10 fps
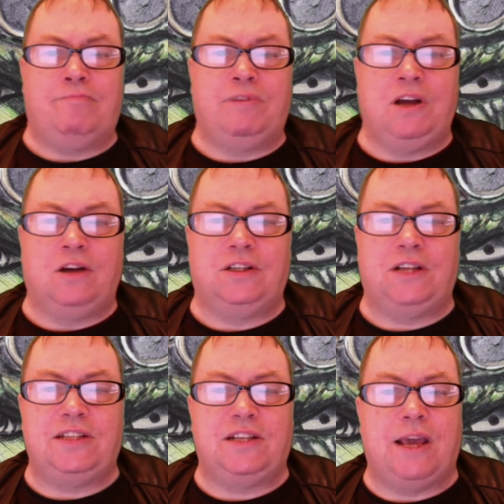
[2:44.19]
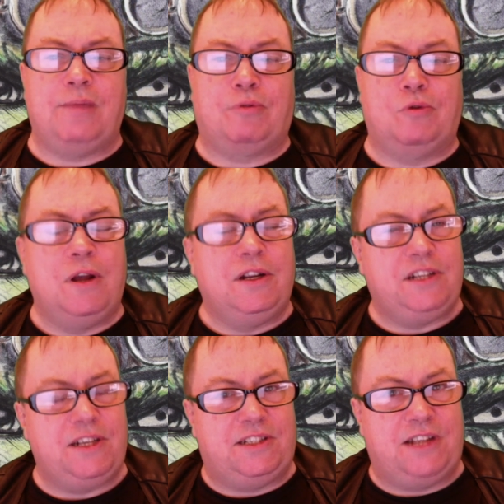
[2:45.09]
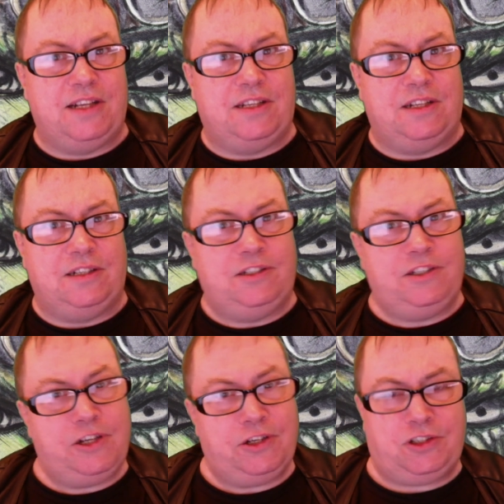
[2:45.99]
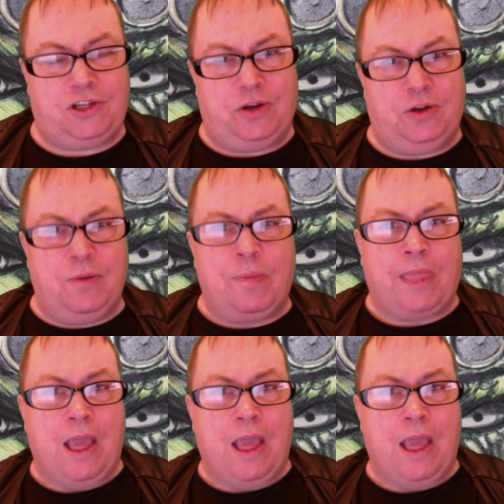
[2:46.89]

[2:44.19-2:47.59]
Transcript: banana days in April, cheese days in June.